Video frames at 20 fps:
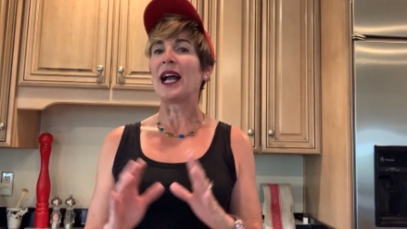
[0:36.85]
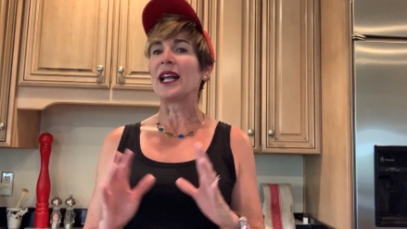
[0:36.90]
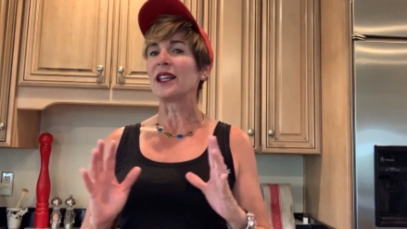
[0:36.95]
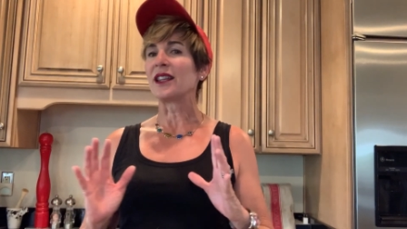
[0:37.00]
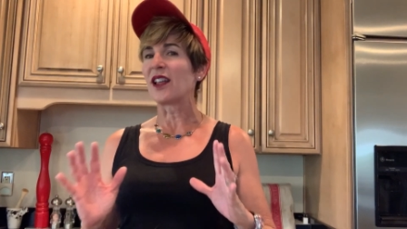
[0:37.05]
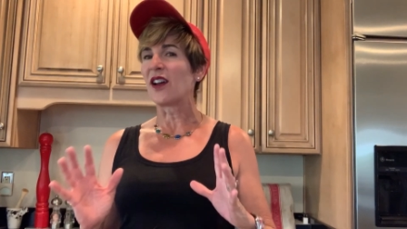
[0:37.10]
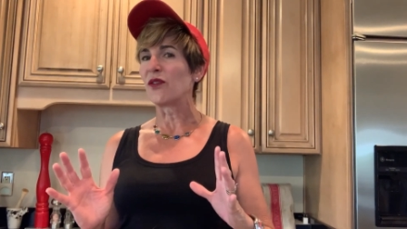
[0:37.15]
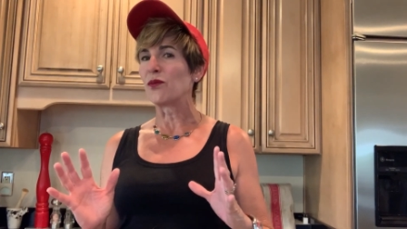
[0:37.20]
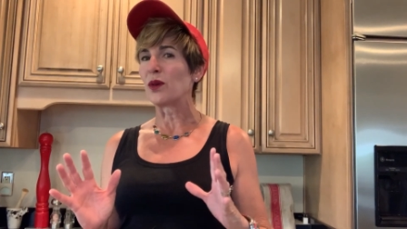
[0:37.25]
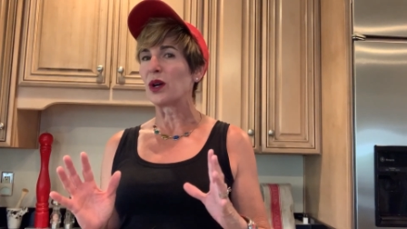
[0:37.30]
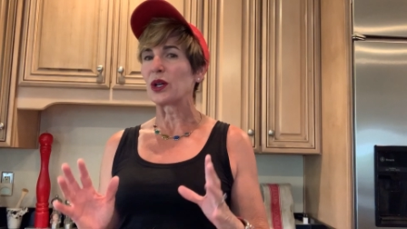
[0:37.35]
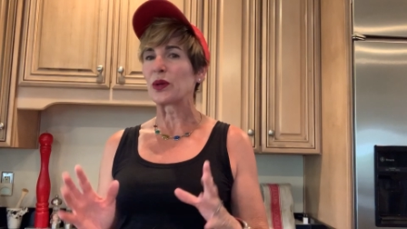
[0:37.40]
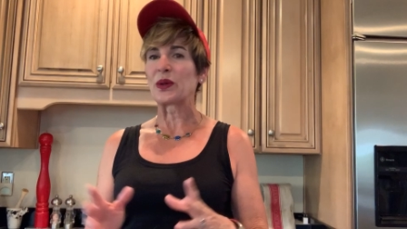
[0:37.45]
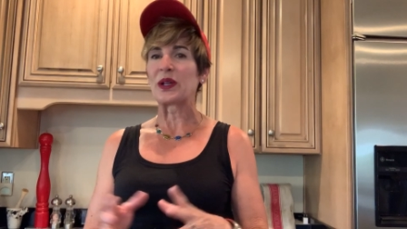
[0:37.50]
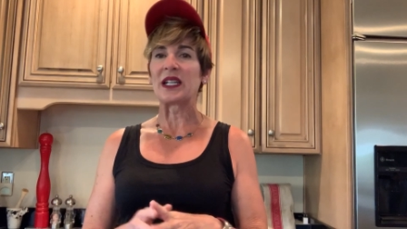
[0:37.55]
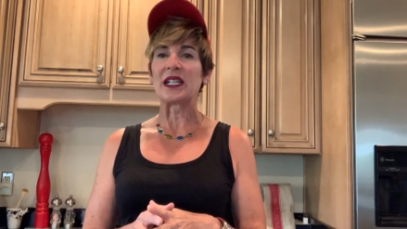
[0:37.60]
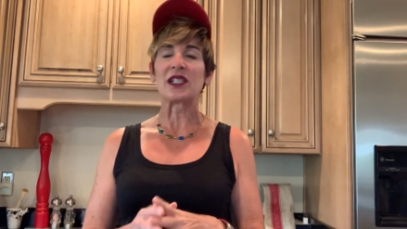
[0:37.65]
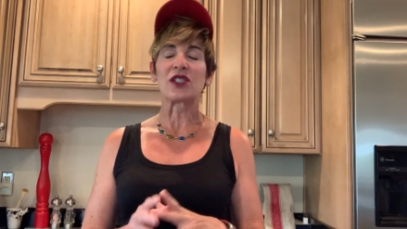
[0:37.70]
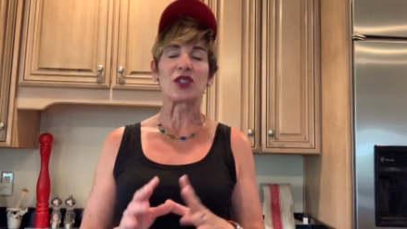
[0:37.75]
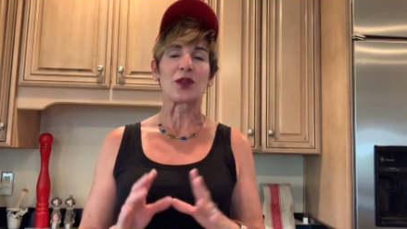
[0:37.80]
I love
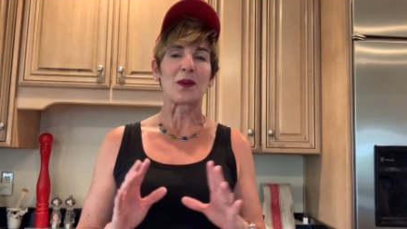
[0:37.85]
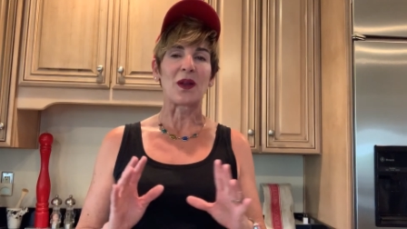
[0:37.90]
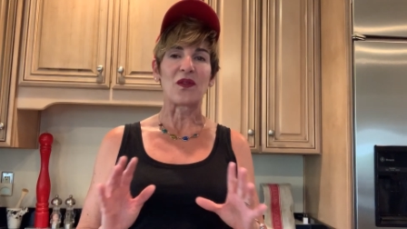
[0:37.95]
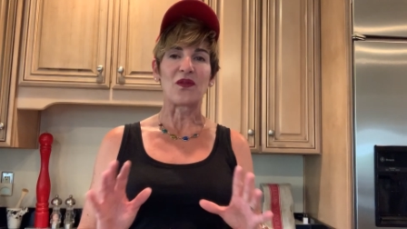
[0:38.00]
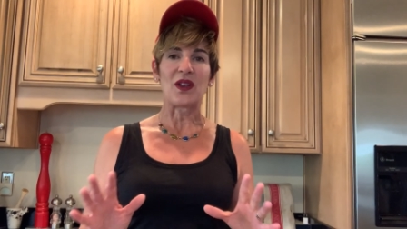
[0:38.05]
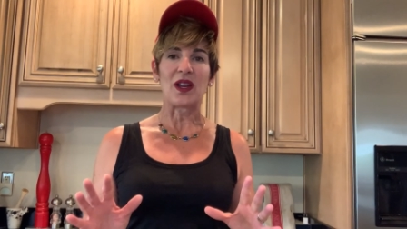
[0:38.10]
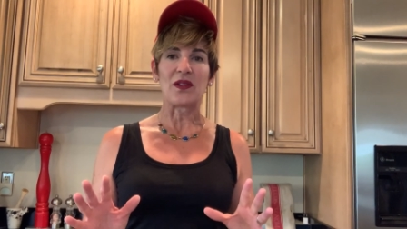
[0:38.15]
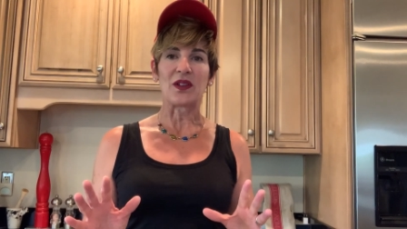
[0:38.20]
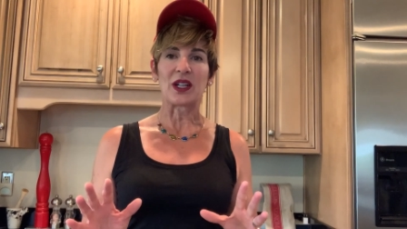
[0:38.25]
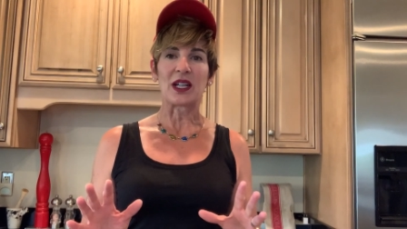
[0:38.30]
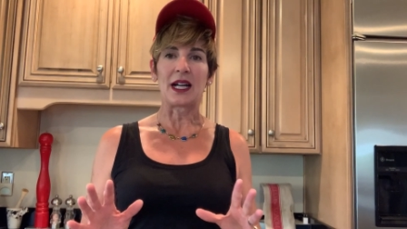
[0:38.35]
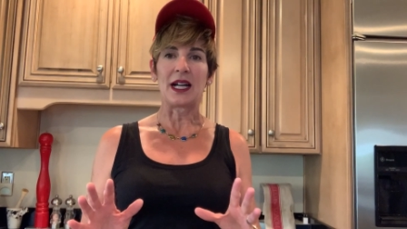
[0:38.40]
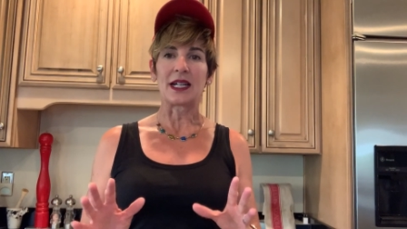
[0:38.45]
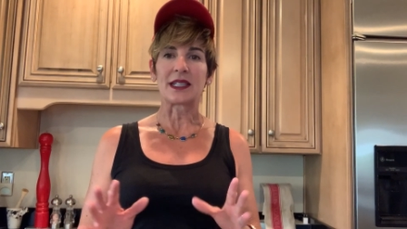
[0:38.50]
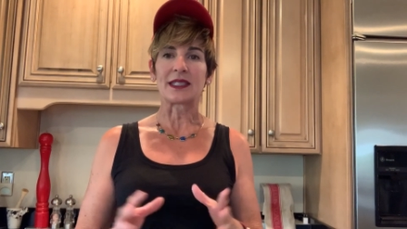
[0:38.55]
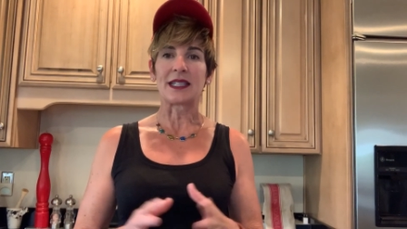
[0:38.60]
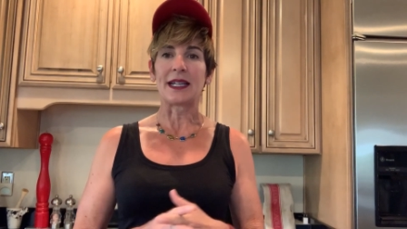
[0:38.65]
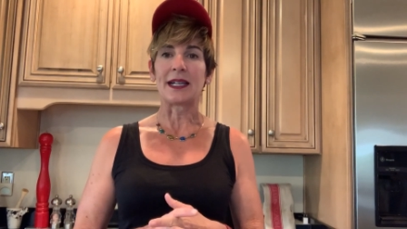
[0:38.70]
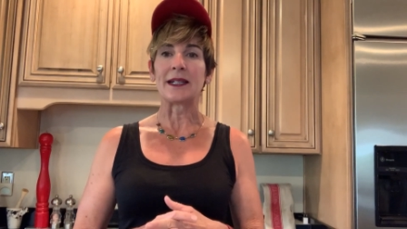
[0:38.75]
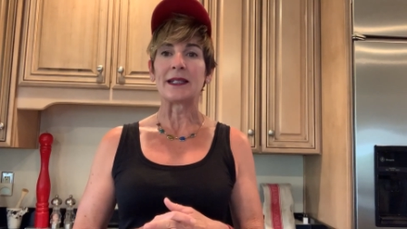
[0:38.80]
margaritas, they're my favorite
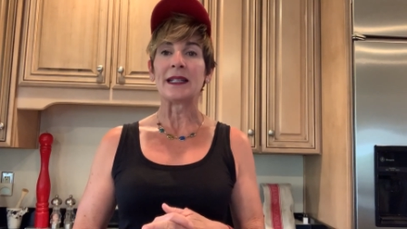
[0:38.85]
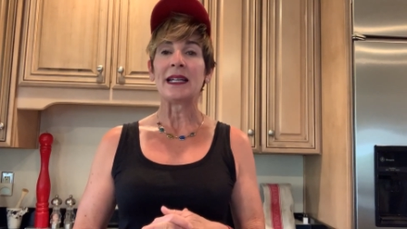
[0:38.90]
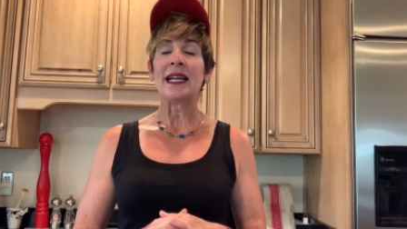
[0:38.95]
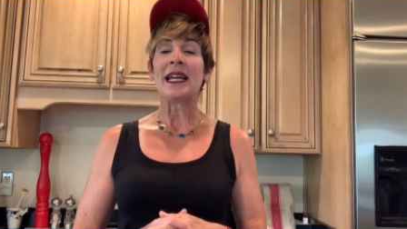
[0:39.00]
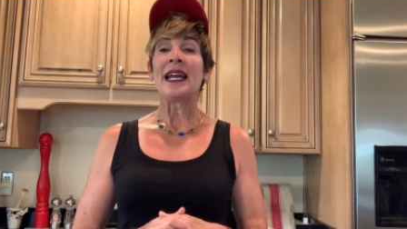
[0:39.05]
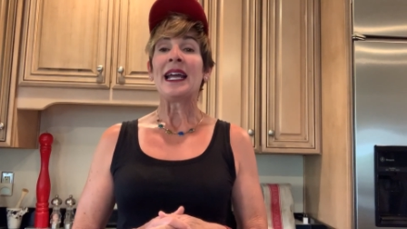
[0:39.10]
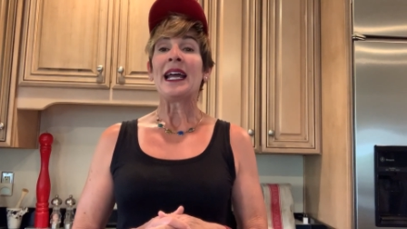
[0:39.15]
cocktail.